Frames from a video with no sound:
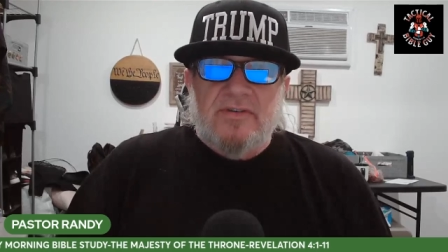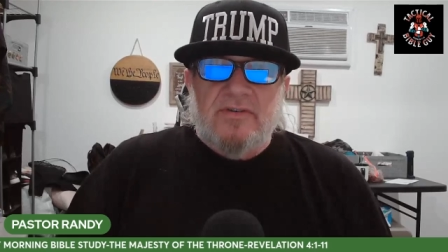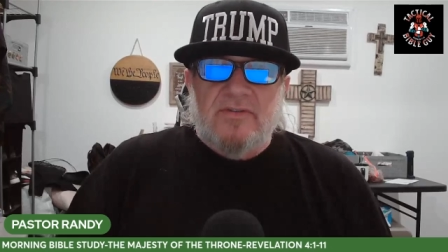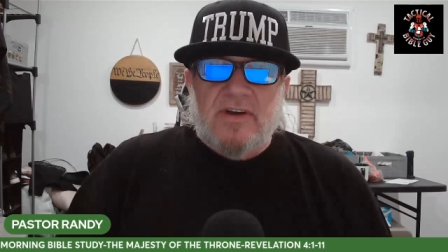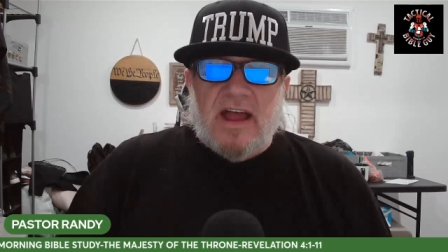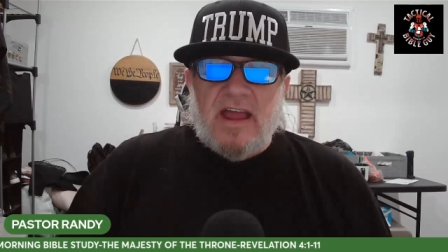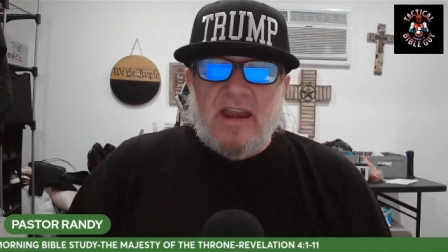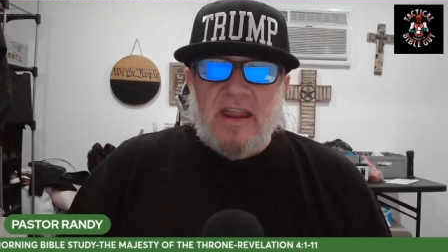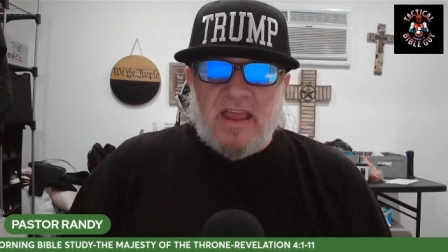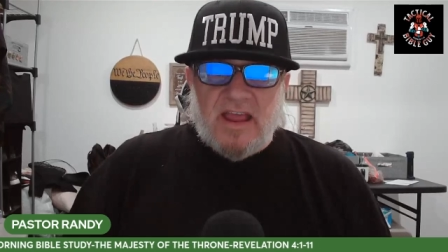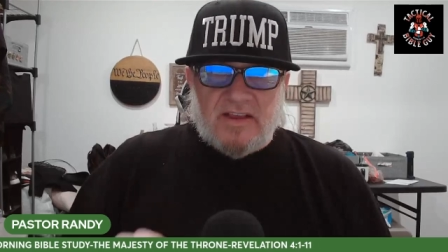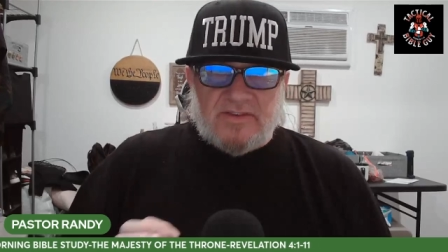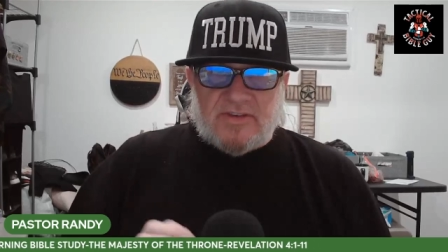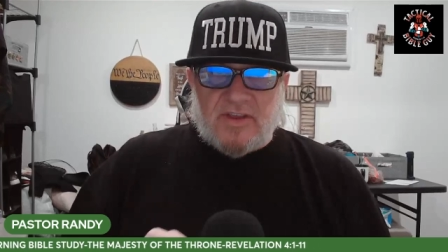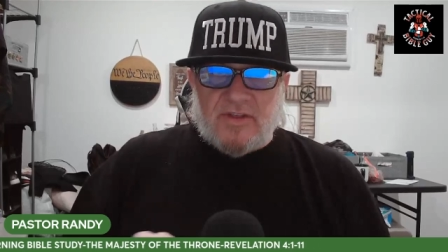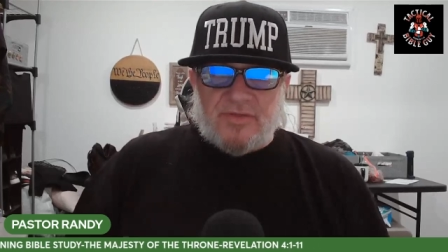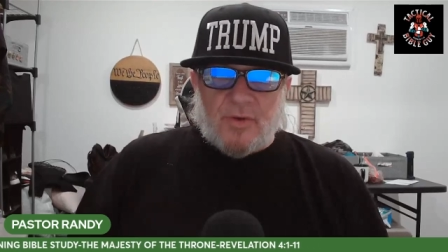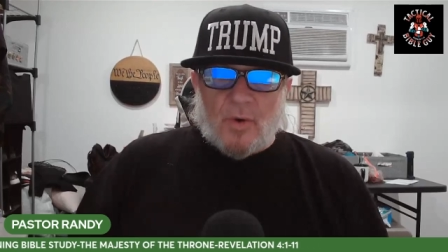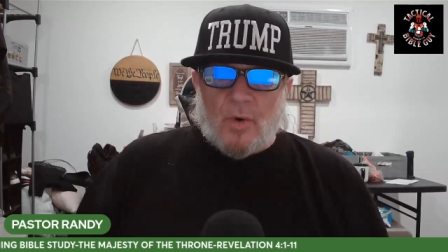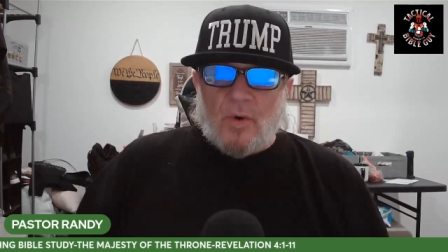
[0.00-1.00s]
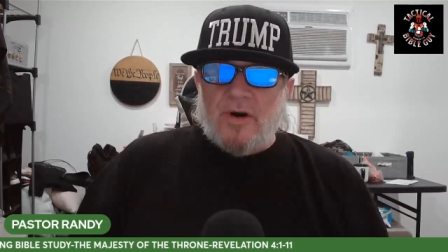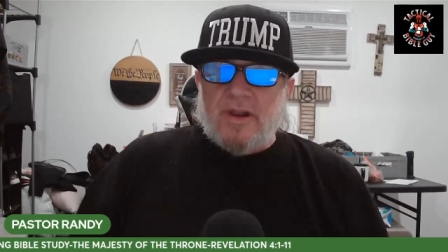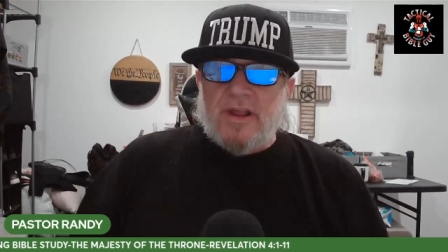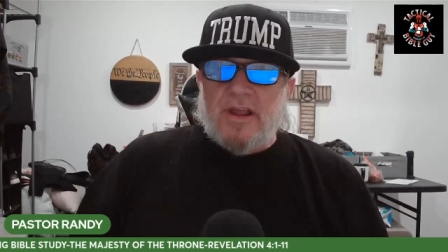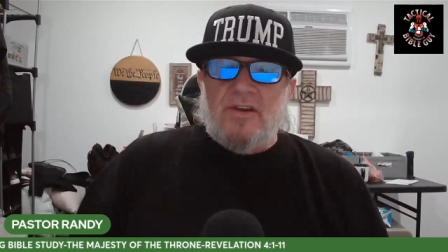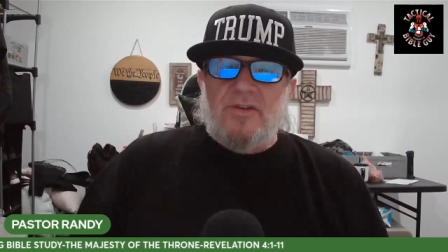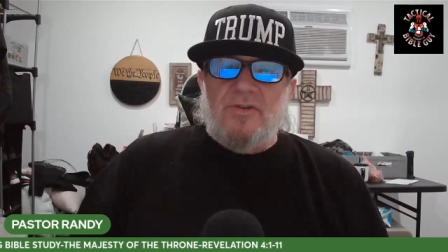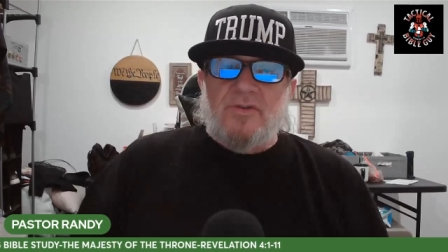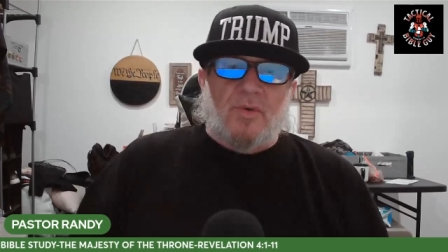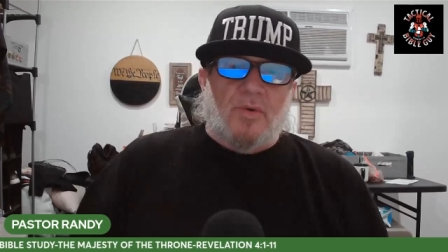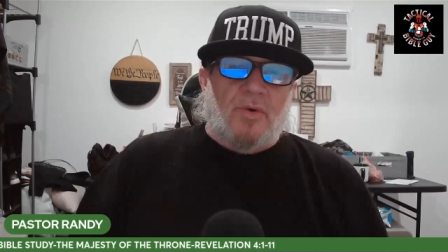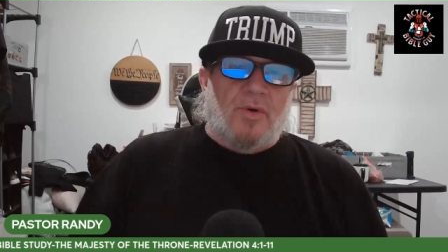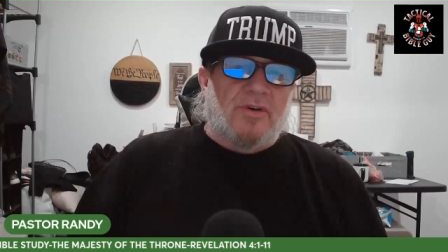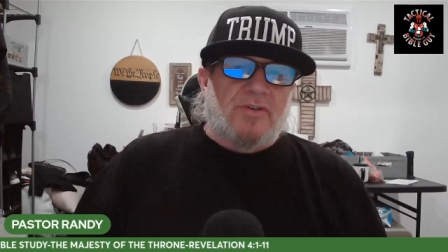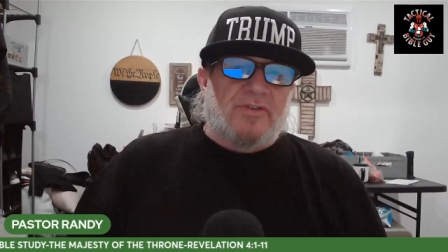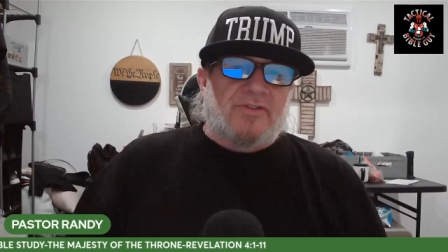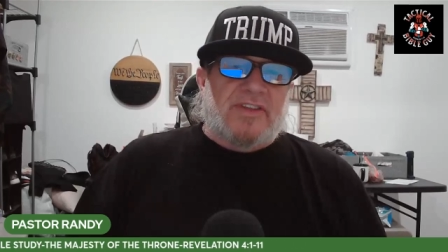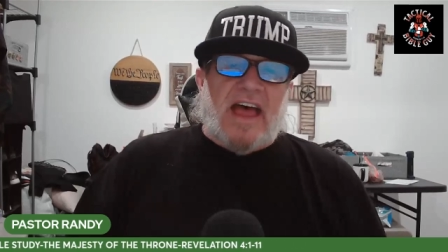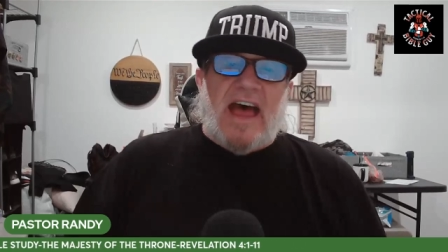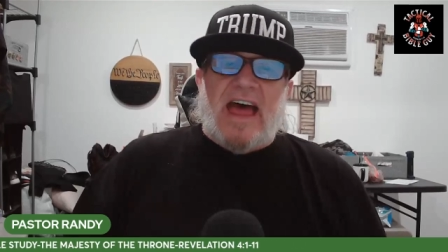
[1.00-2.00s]
Right, his authority
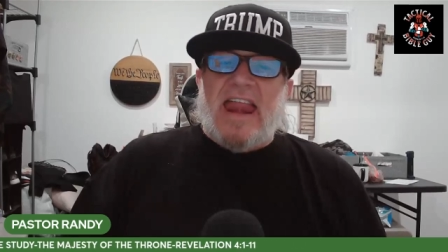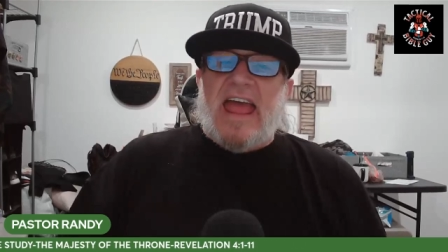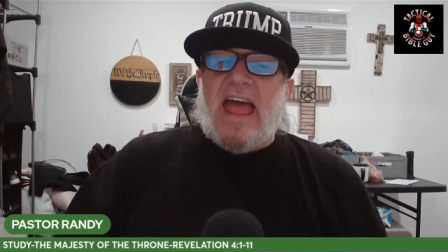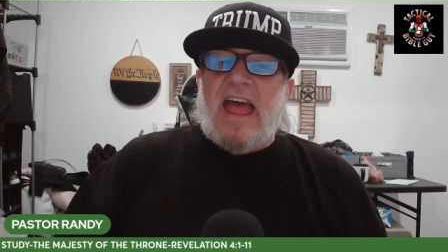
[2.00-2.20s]
endures that